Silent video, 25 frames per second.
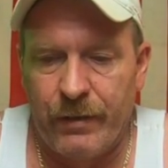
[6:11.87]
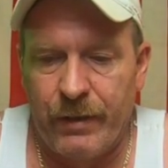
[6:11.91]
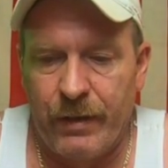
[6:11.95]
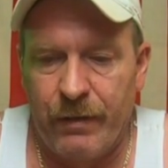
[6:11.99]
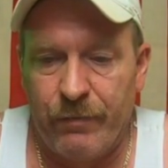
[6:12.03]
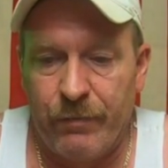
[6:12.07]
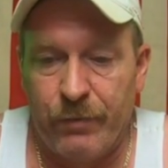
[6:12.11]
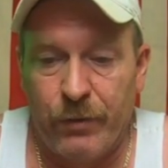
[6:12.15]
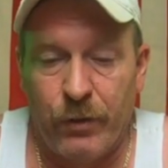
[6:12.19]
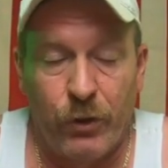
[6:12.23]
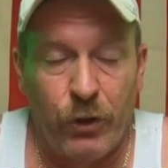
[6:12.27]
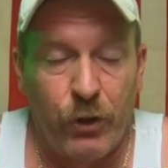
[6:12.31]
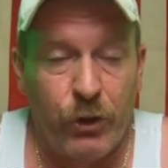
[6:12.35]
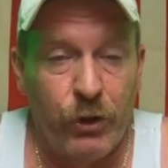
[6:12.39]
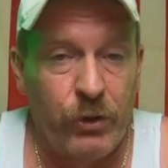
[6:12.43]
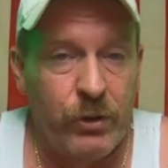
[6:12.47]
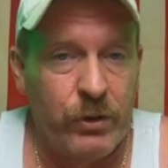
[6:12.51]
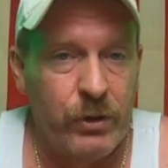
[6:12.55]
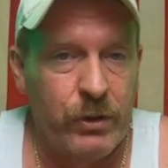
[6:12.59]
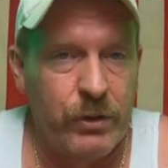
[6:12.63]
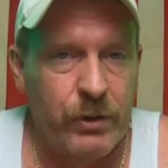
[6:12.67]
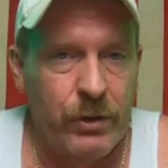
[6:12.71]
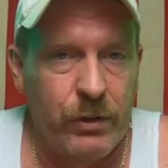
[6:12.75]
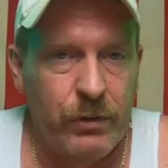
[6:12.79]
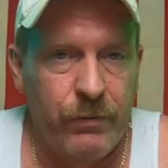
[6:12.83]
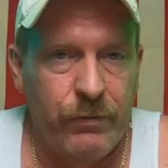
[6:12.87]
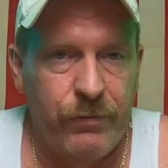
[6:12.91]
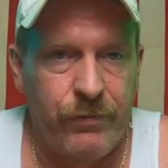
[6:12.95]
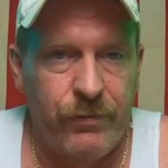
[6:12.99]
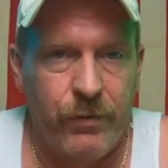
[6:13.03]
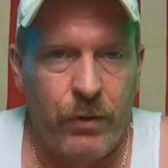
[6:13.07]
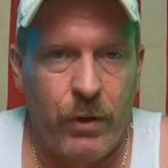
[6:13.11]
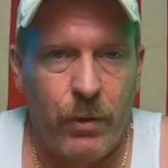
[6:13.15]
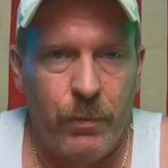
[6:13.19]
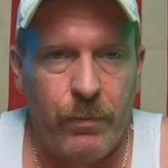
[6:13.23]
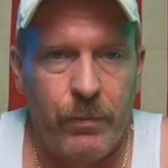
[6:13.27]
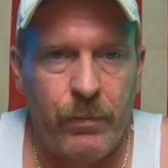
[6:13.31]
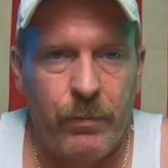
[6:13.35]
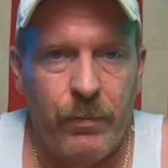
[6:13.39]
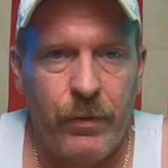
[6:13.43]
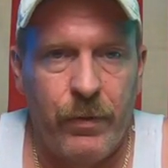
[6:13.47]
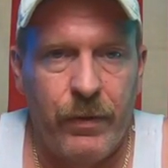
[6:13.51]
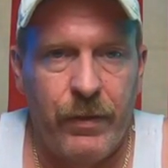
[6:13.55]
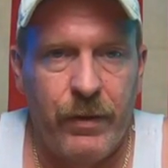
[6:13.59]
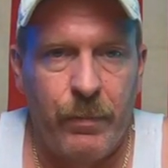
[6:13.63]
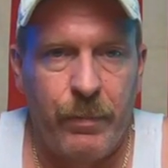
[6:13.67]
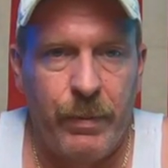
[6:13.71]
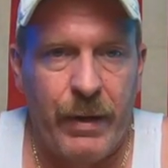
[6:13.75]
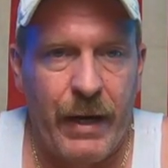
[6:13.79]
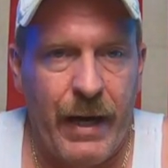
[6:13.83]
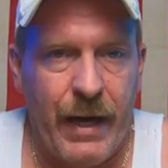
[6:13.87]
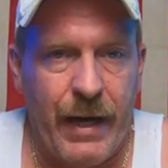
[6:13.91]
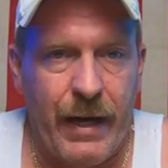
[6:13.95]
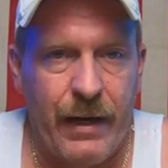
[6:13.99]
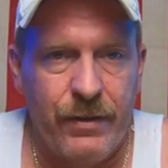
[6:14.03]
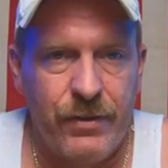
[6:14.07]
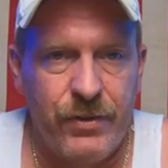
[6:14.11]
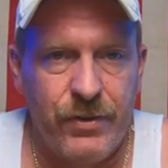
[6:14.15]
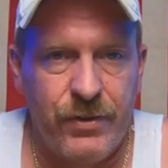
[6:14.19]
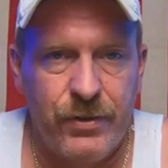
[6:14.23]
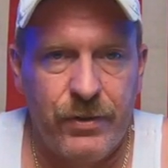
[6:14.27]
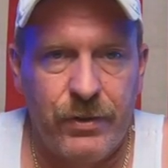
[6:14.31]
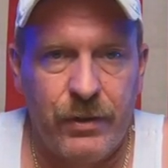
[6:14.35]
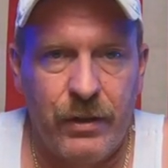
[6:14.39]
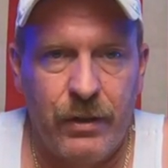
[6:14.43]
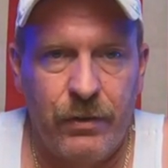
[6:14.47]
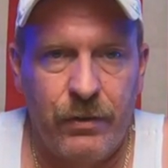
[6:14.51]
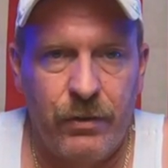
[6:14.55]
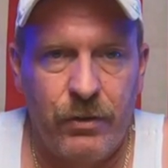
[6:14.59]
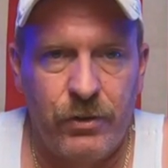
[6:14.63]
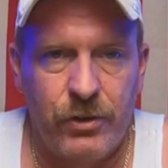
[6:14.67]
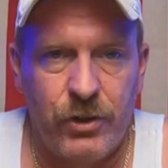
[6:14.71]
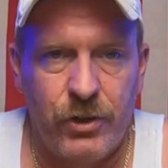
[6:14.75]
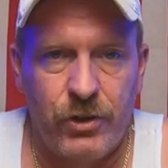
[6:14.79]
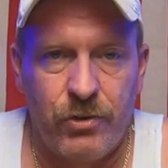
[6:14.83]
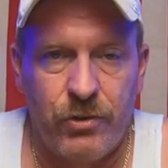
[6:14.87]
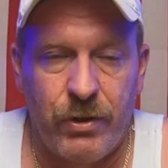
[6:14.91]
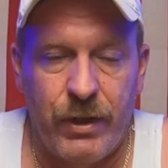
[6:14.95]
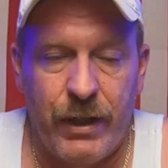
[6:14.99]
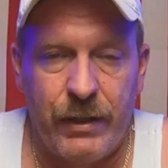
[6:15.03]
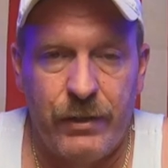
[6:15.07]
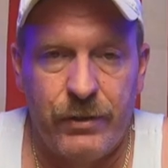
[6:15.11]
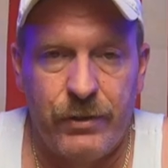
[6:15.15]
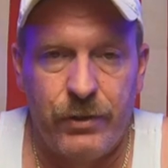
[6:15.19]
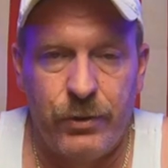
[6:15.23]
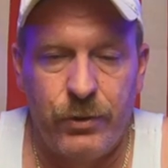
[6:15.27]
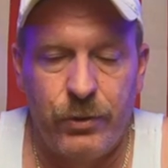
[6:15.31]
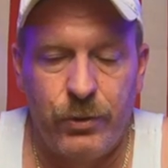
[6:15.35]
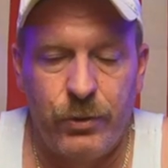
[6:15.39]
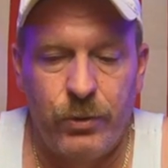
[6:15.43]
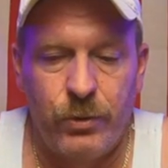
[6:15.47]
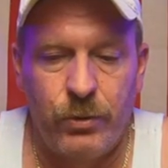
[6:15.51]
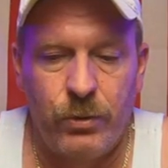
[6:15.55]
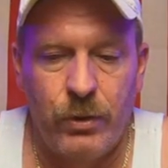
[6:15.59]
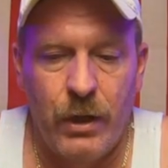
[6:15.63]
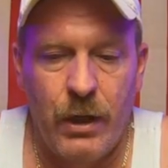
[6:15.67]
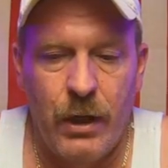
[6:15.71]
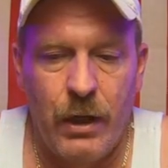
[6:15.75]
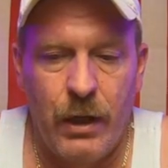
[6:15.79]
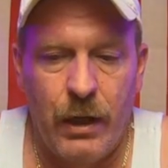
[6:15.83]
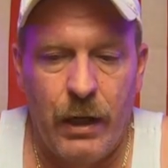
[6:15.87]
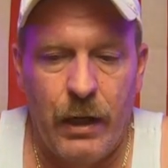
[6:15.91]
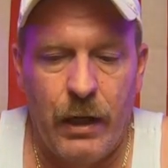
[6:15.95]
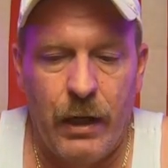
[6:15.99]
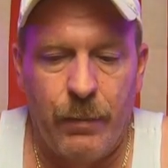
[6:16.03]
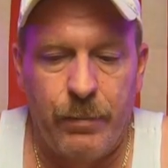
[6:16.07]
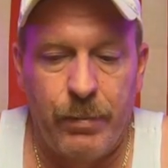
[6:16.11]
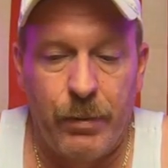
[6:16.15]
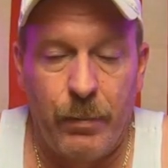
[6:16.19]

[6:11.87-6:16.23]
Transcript: they've learned from the past and they're just trying to uh,